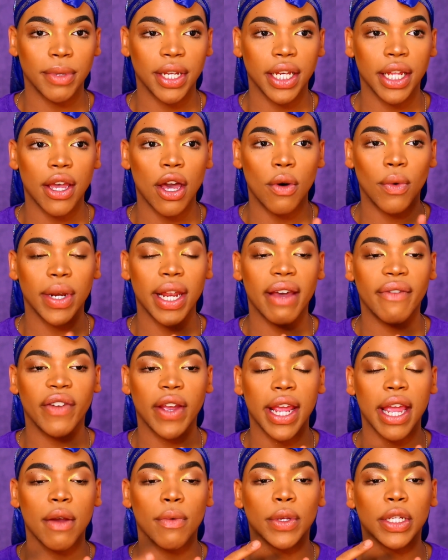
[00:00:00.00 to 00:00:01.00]
media or whatever,
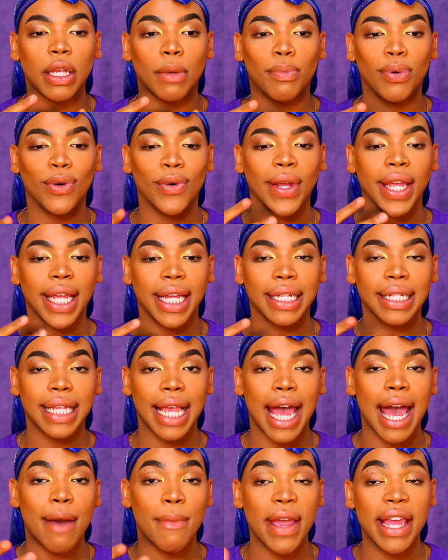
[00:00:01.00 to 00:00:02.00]
it was a point in
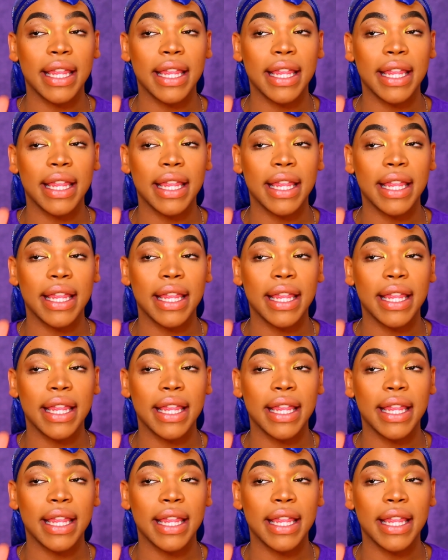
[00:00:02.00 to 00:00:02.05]
time.